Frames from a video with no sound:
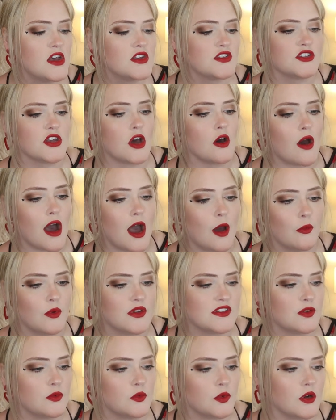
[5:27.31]
So I
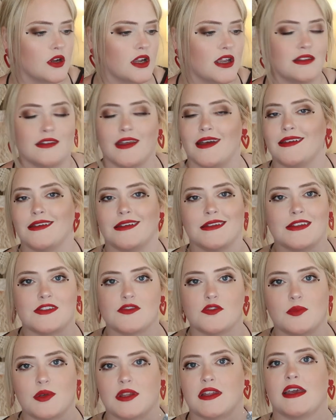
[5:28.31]
wasn't worried that
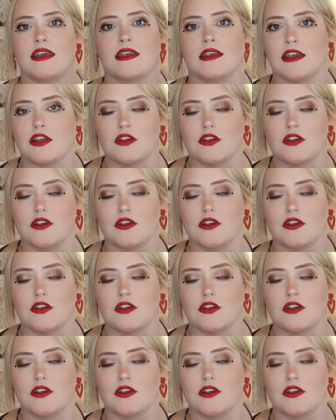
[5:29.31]
this will be like